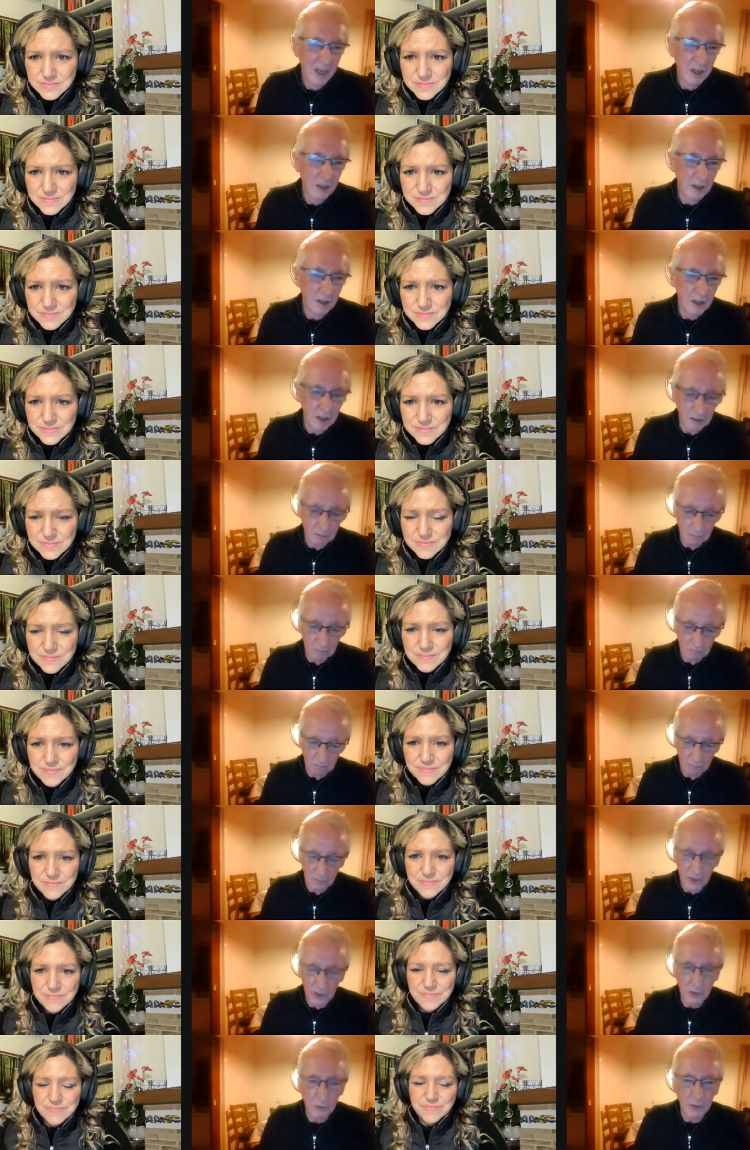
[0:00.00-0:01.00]
Speaker 1: because
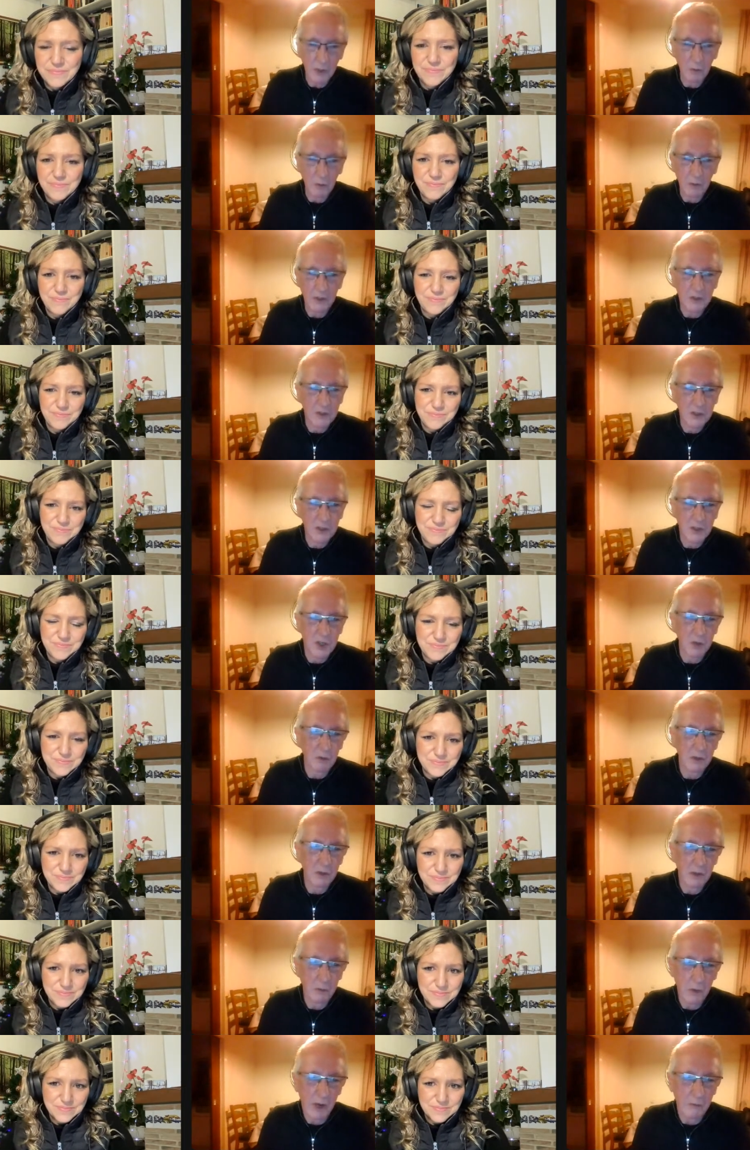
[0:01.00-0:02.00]
um, we do a
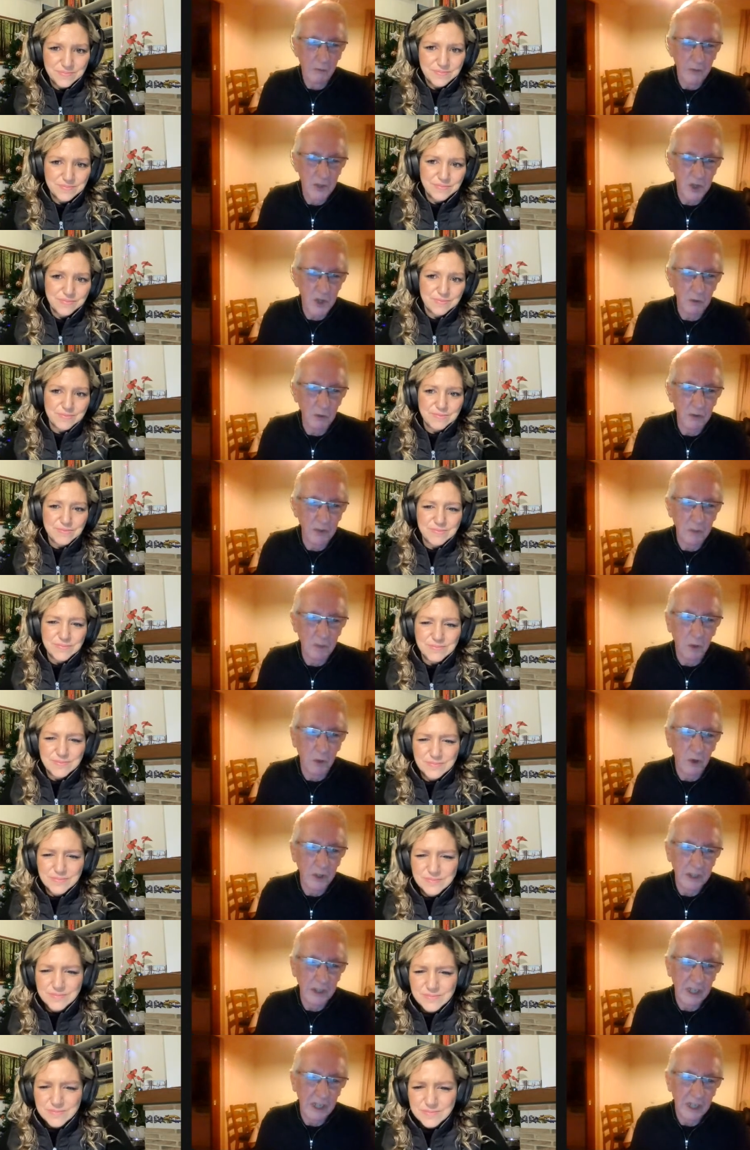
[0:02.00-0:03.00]
tour. We have a tour of the
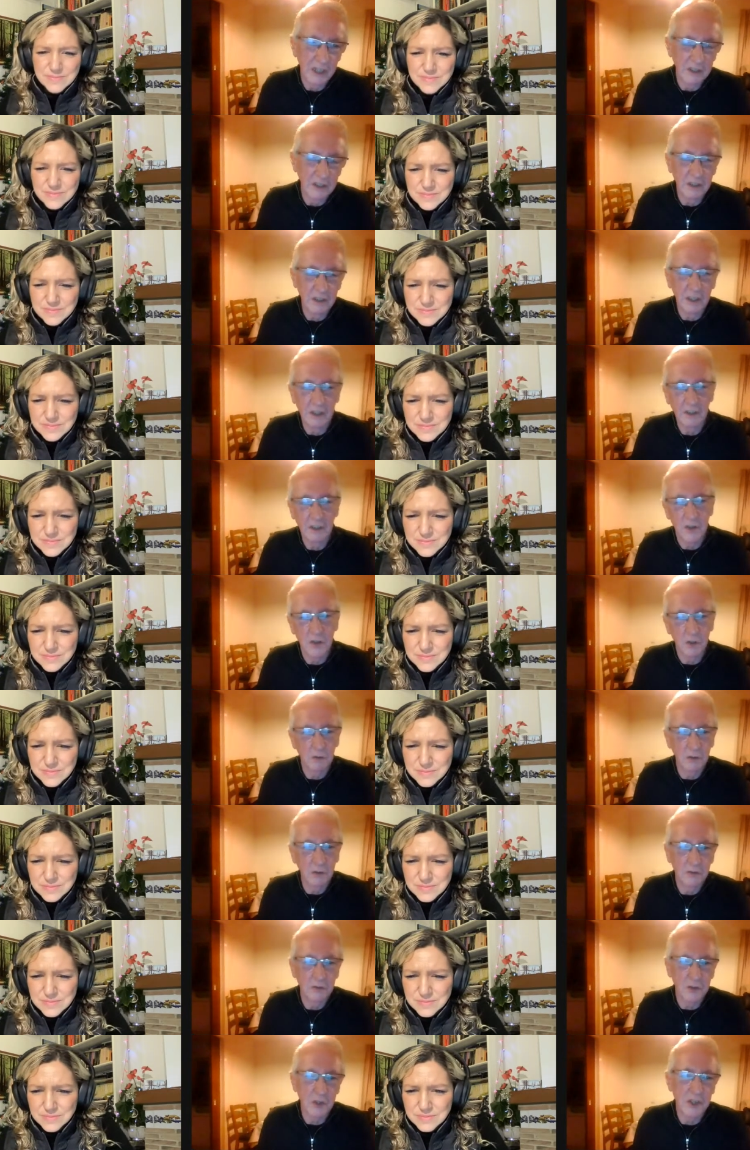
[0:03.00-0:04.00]
buoy yard and then a
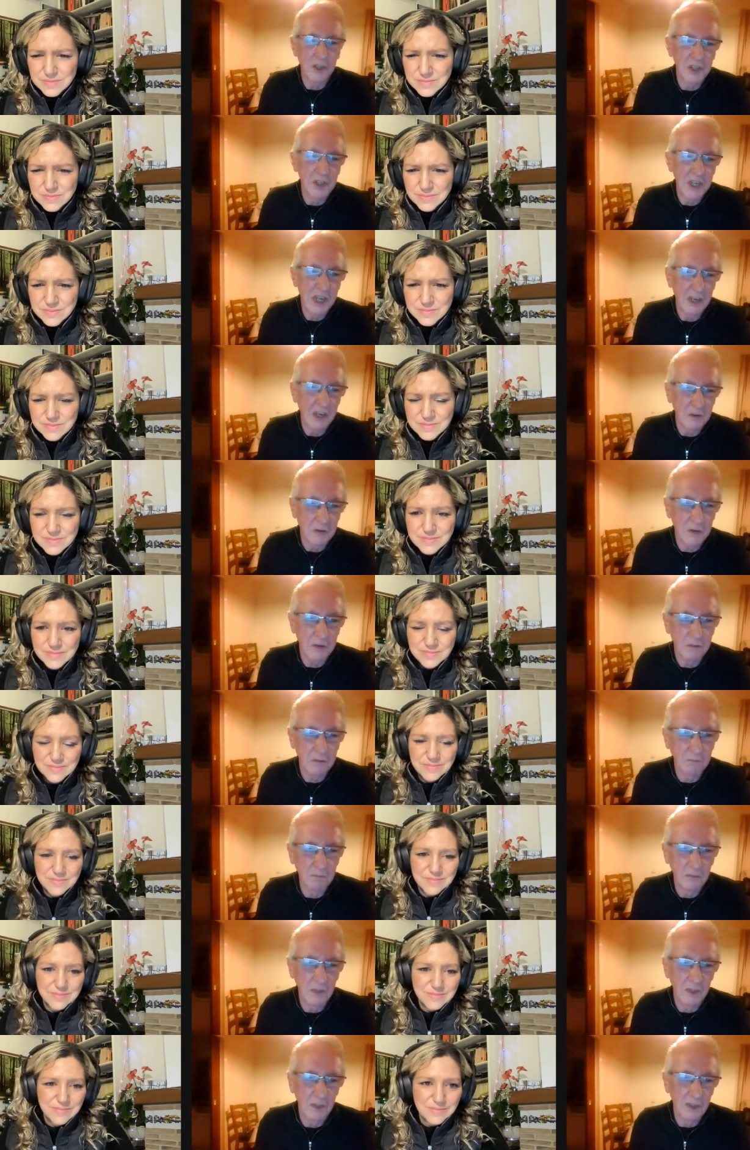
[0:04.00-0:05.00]
tour of Trinity House
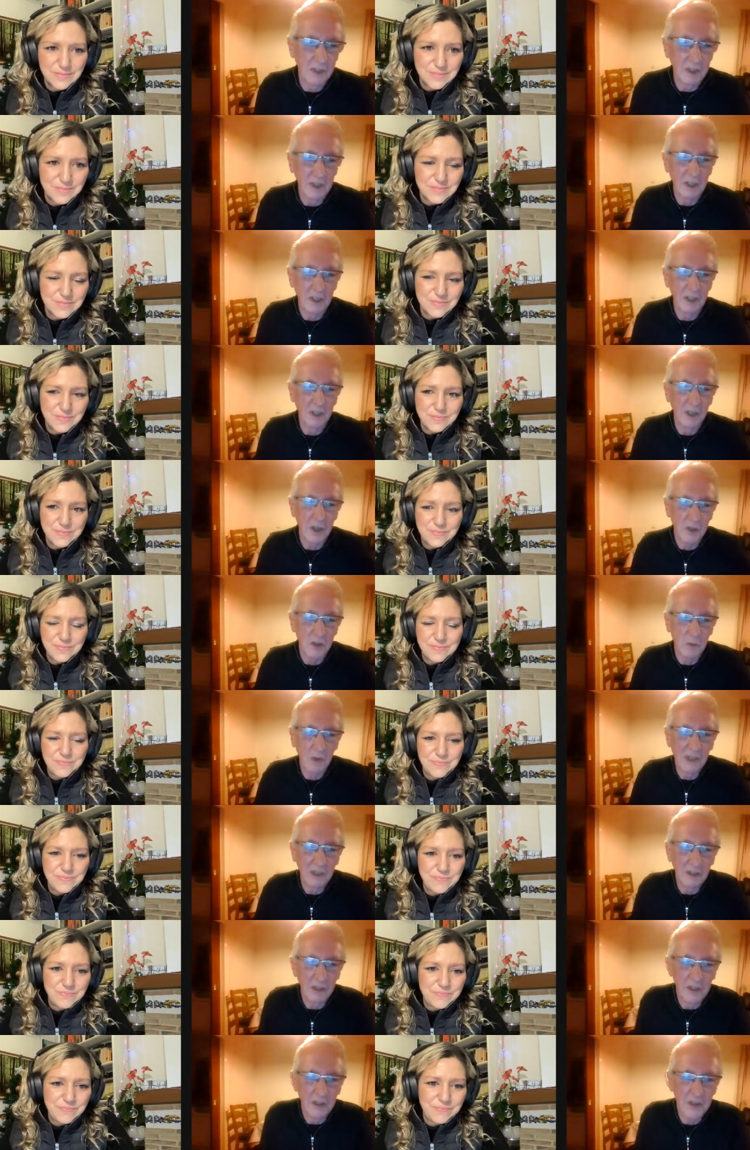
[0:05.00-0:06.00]
uh, as
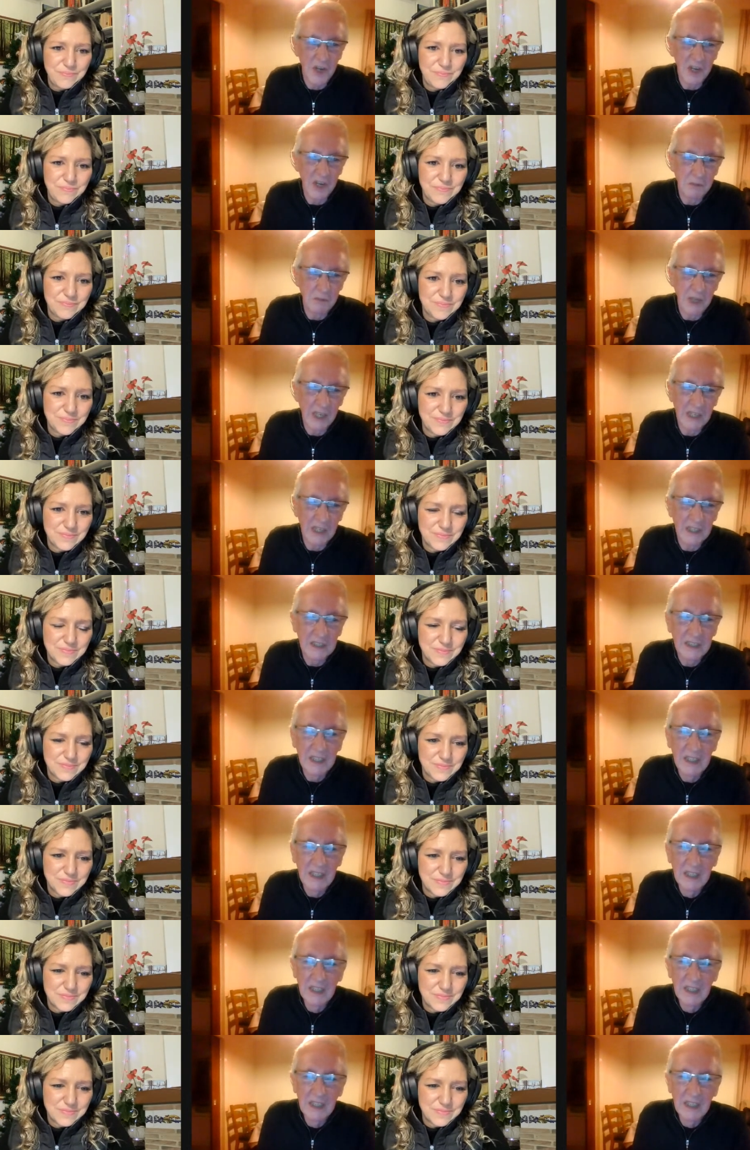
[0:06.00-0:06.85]
well the same day.